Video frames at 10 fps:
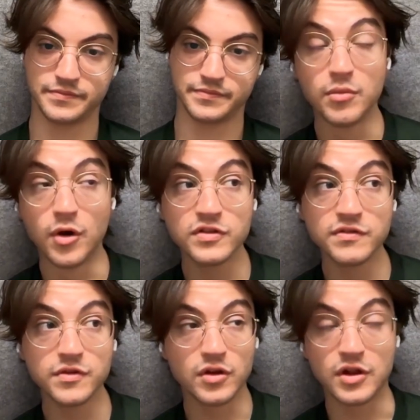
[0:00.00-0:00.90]
So
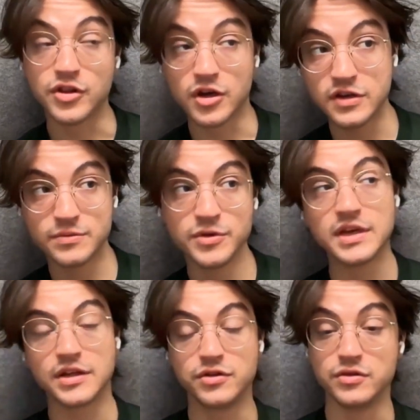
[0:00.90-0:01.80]
most of the
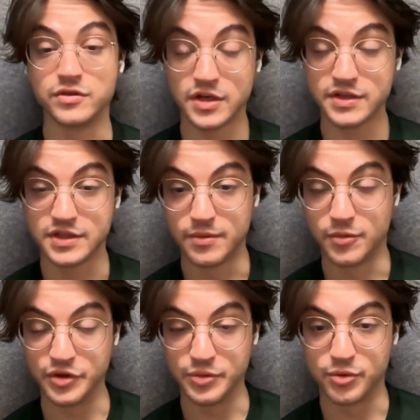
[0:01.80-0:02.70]
customers that use us in a
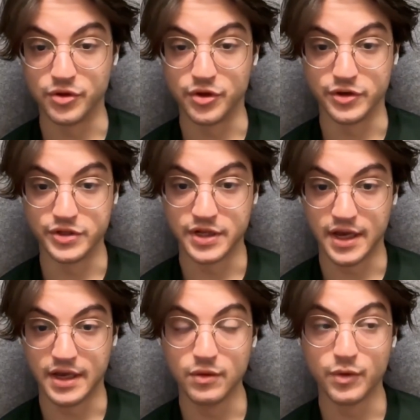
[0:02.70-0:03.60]
multiple node
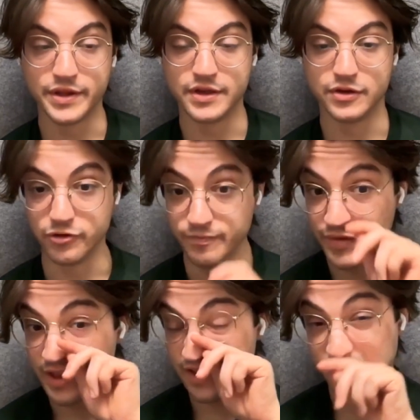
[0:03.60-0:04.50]
today, what they do
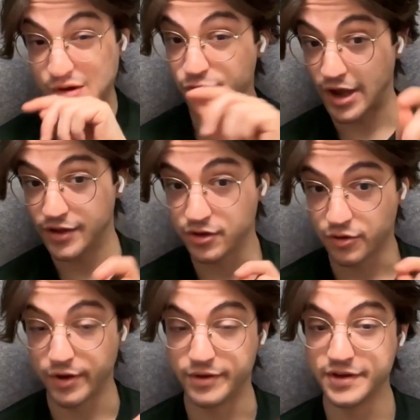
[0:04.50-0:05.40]
is they route the
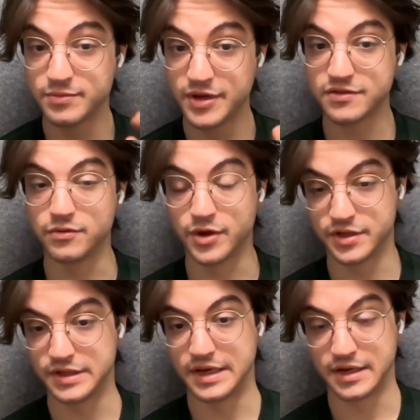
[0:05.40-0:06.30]
queries based on
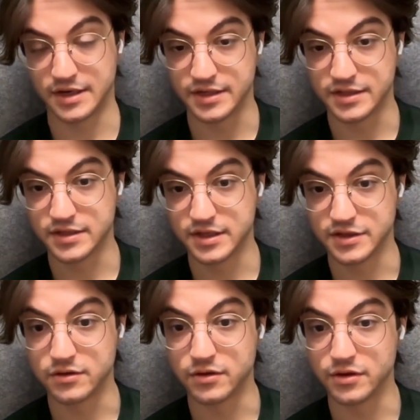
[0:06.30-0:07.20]
where the data is
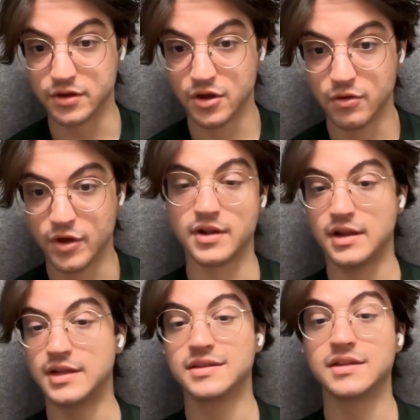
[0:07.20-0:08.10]
stored.
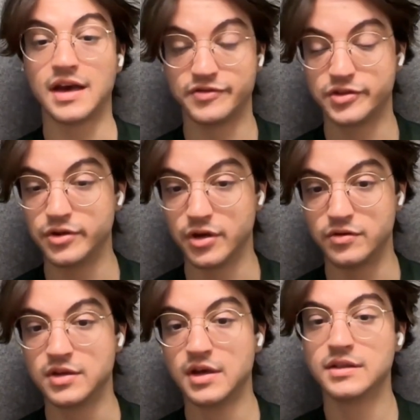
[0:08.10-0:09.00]
So let's say they have two
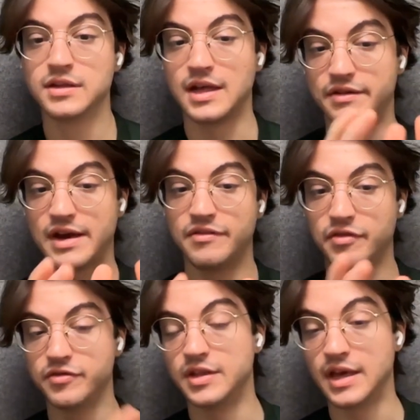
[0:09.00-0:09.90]
nodes, they'll have
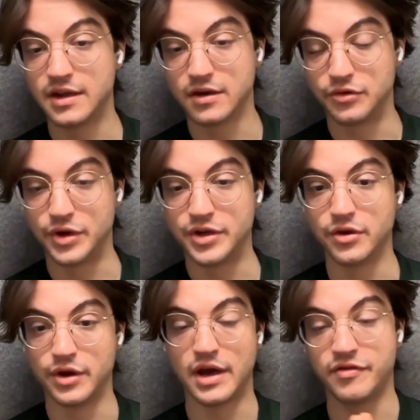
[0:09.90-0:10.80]
half of the data on one
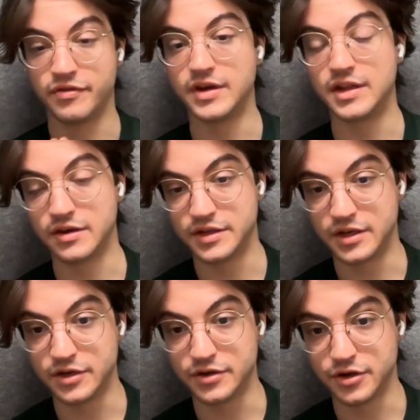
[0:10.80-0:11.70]
node, half of the data on
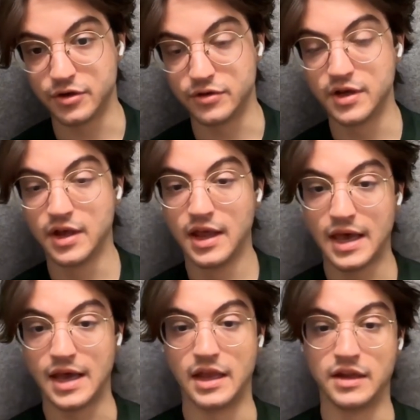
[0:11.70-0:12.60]
the other node.
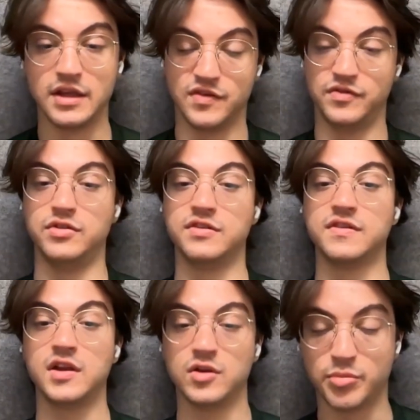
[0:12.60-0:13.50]
And if you
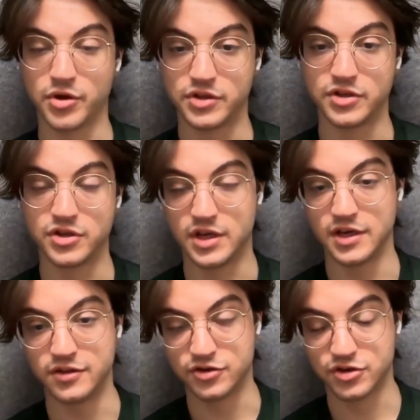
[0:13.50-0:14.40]
design your
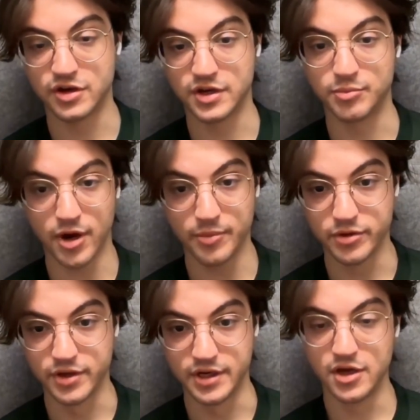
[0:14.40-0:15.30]
partitioning and your sharding
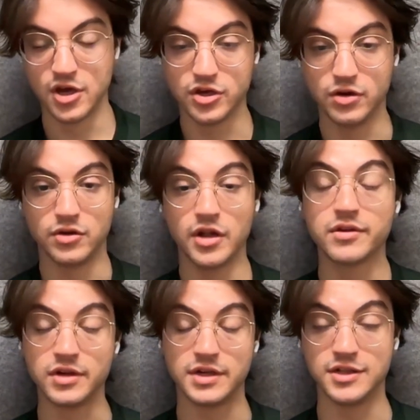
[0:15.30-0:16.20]
properly, you're
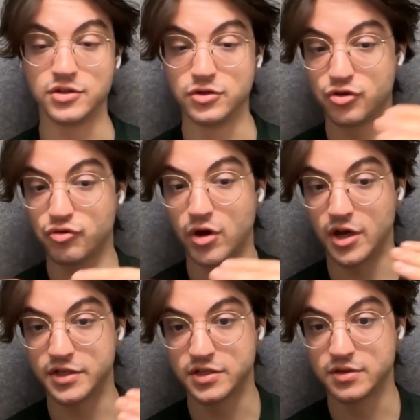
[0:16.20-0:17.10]
not going to need to do
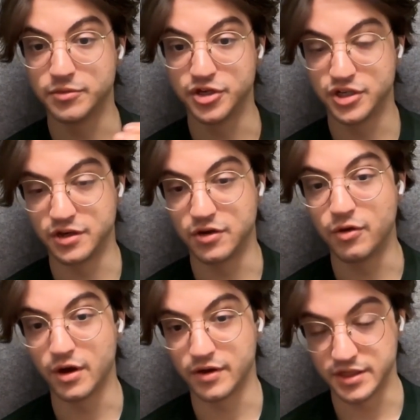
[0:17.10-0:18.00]
cross machine
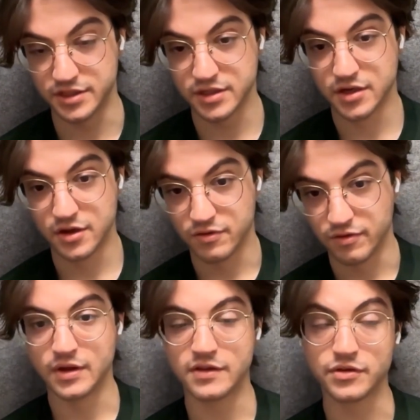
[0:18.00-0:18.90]
queries.
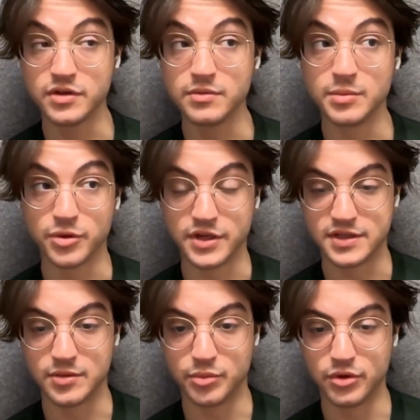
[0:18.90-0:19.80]
So that's going to be
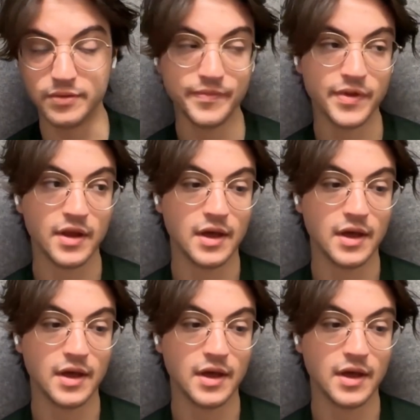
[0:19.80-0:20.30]
pretty simple.